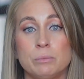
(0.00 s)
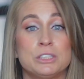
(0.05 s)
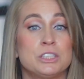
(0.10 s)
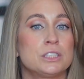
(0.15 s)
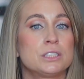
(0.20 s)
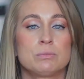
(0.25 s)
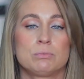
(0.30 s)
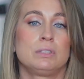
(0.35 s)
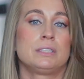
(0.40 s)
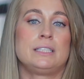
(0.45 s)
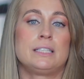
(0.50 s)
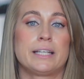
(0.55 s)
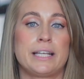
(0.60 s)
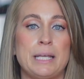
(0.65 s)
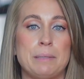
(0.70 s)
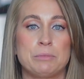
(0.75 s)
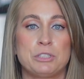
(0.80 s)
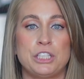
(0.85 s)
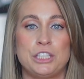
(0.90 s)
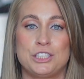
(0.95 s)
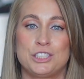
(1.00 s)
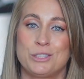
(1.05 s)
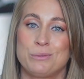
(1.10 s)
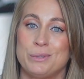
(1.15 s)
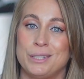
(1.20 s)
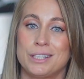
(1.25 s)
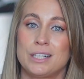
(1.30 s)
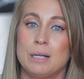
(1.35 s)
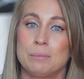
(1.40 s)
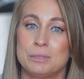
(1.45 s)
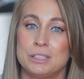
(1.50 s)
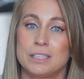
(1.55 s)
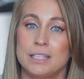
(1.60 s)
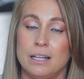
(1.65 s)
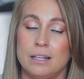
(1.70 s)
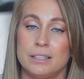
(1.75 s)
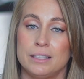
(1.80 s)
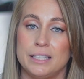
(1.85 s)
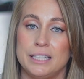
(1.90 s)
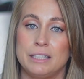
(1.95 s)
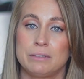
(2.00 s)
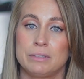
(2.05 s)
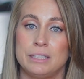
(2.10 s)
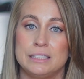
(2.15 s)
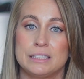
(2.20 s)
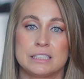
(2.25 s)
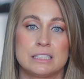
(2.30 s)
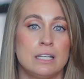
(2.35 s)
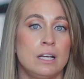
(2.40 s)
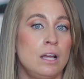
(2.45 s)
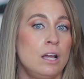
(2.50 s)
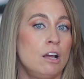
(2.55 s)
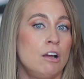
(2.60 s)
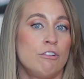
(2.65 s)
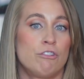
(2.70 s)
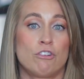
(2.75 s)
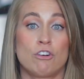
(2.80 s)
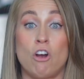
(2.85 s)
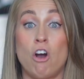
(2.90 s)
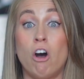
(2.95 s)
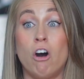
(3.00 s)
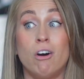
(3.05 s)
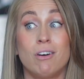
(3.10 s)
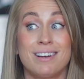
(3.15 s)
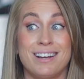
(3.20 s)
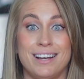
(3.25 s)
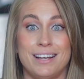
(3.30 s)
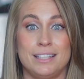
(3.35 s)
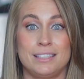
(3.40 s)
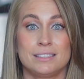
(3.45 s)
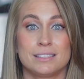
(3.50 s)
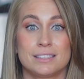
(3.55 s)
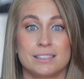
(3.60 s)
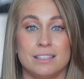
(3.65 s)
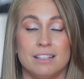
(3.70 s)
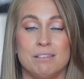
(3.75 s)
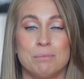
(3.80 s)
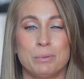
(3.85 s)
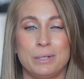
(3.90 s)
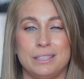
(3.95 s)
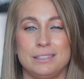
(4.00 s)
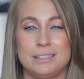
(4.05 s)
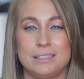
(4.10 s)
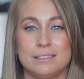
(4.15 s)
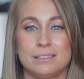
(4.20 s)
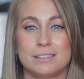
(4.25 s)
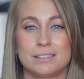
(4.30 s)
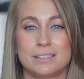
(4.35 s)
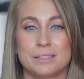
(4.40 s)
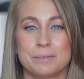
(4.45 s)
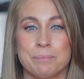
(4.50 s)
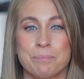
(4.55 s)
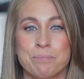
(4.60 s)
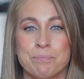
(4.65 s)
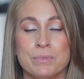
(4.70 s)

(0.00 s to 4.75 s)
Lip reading: which is really a game changer when it comes to calculating rates for all kinds of brand deals.